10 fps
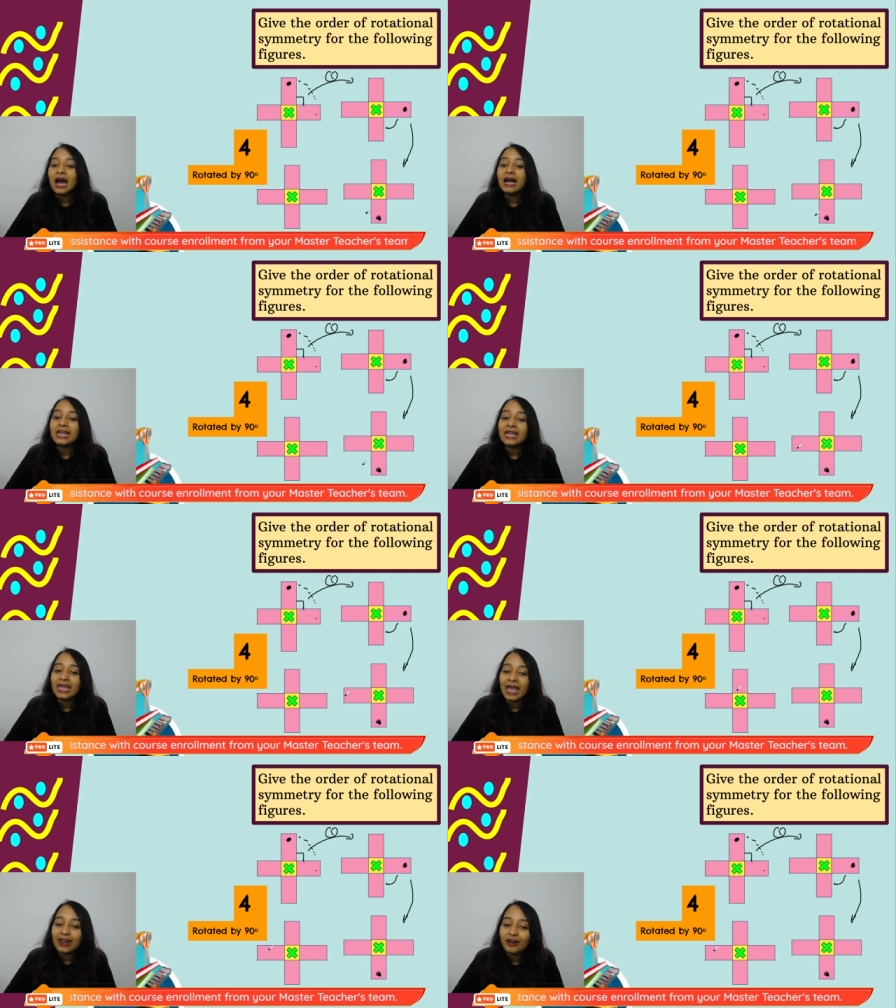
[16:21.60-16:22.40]

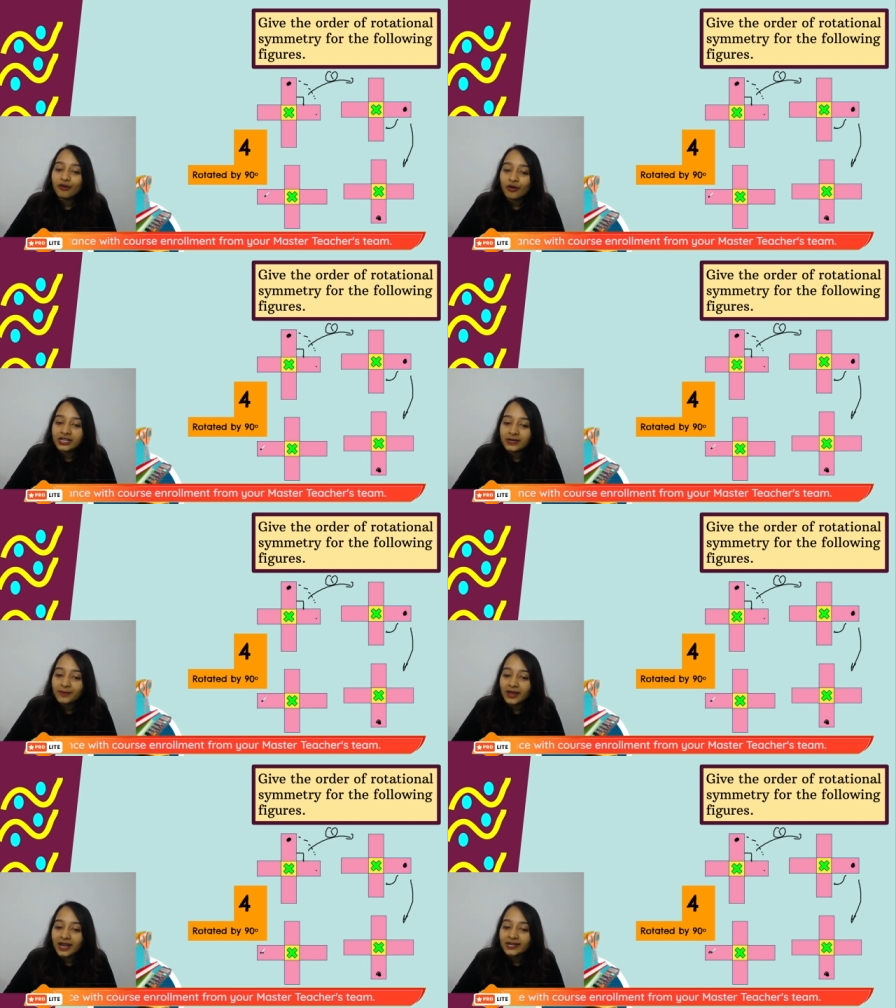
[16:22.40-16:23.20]
Again rotate
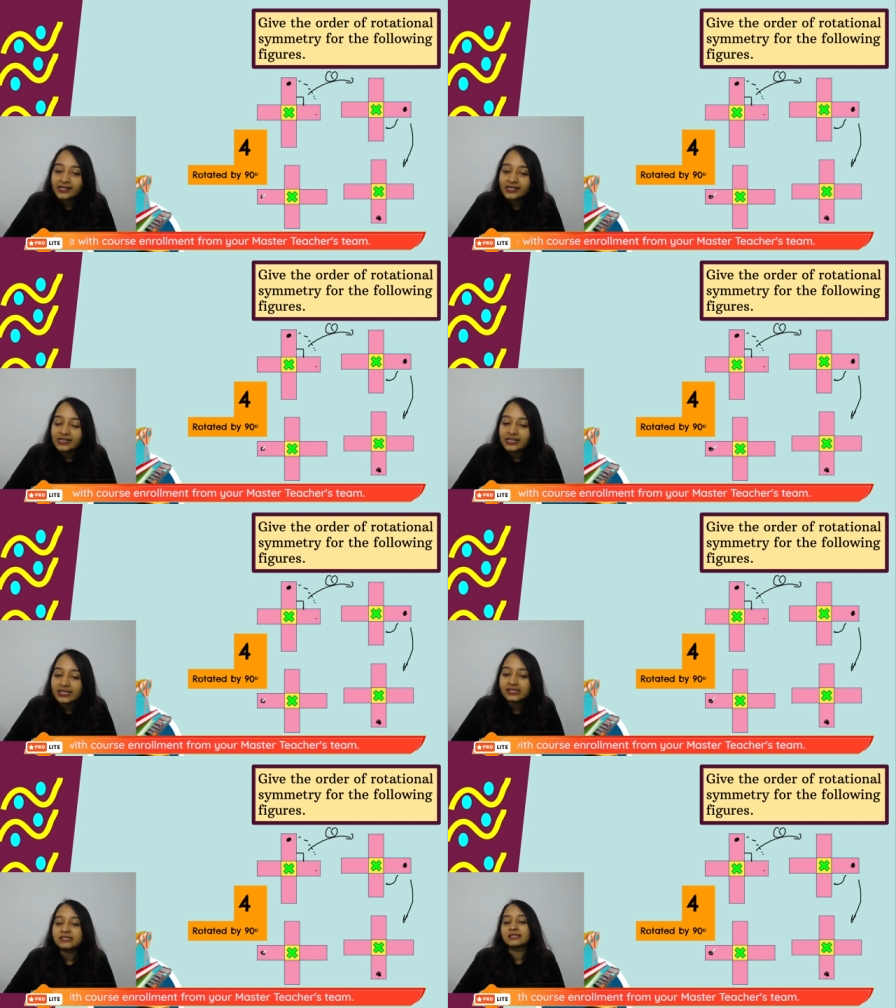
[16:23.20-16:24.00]
by ninety degrees,